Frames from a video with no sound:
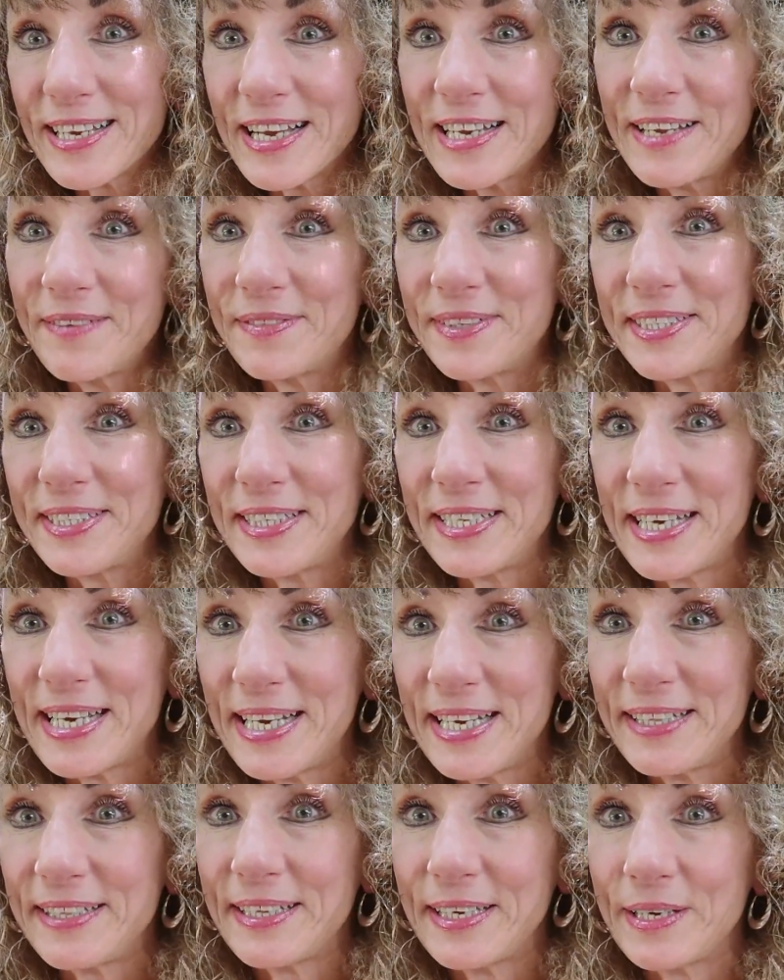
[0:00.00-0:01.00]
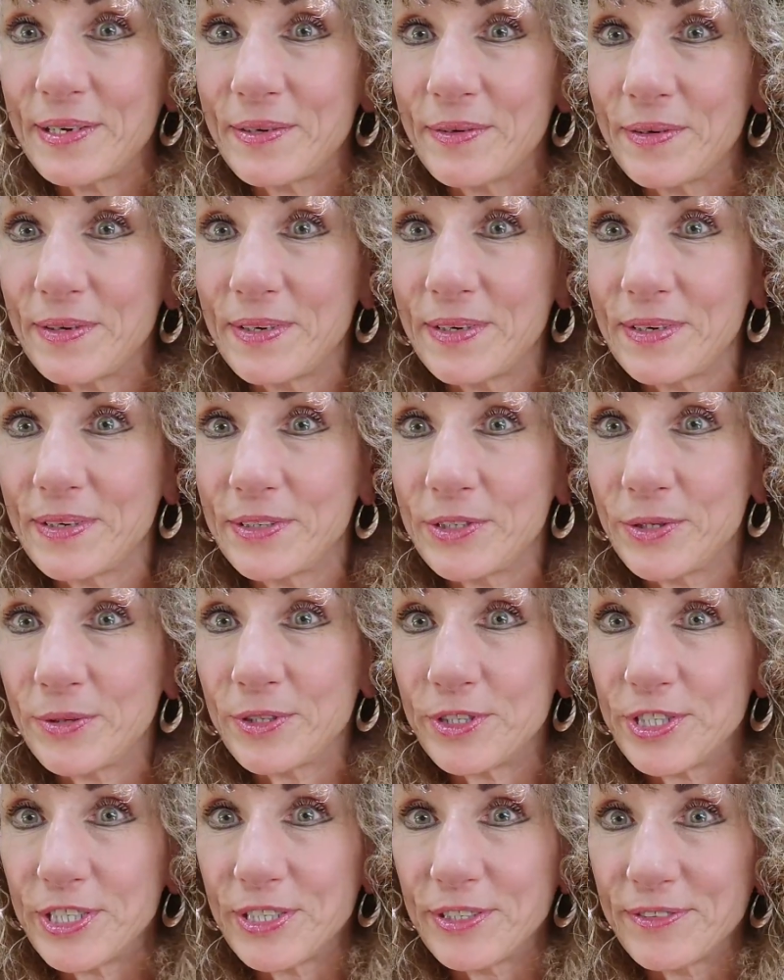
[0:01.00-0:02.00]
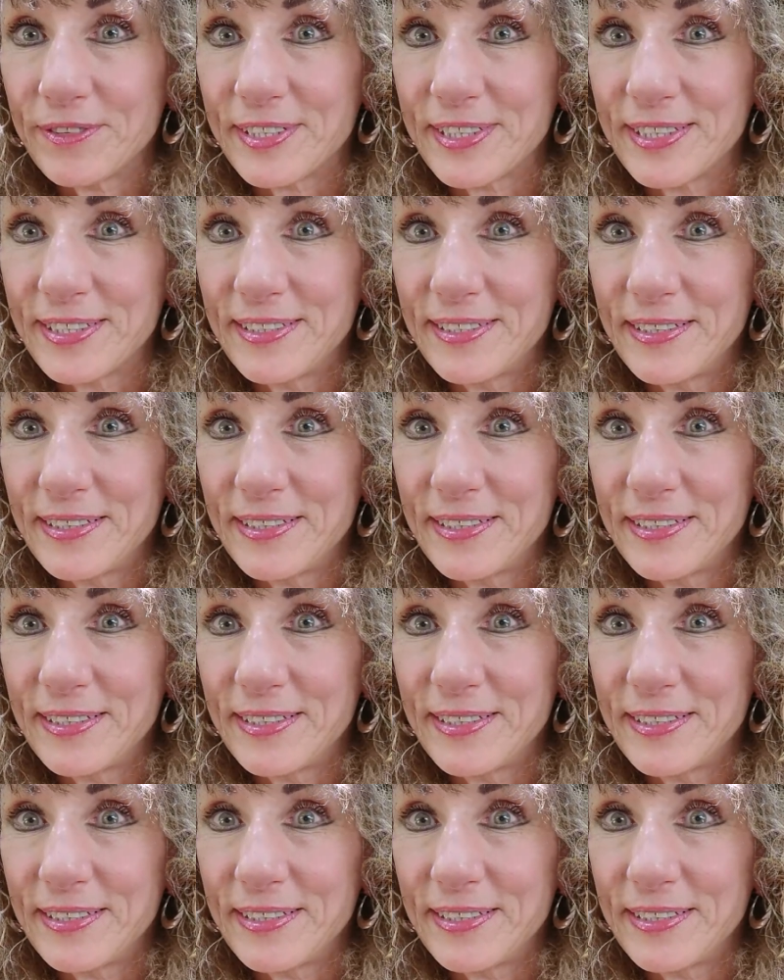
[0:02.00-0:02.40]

I never did anything to her children